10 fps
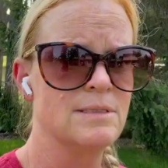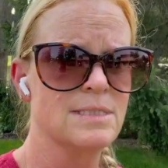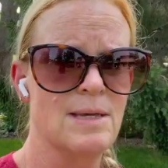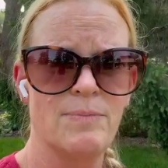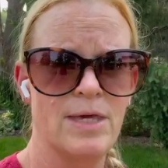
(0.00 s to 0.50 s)

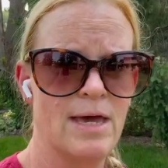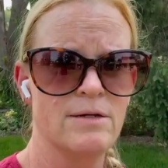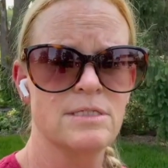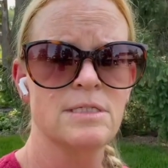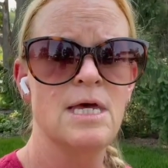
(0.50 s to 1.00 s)
something
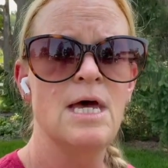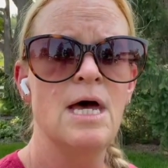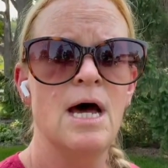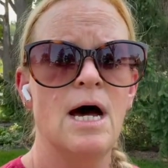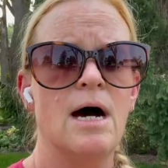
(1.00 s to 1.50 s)
else.
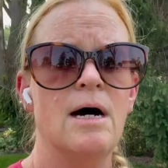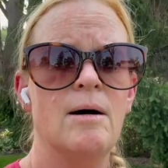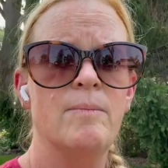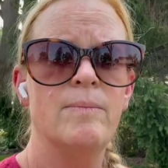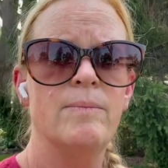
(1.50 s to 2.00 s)

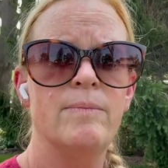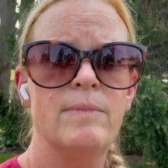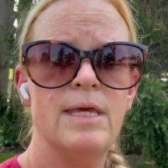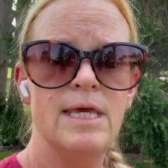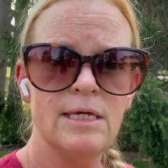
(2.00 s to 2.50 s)

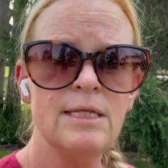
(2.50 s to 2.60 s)
It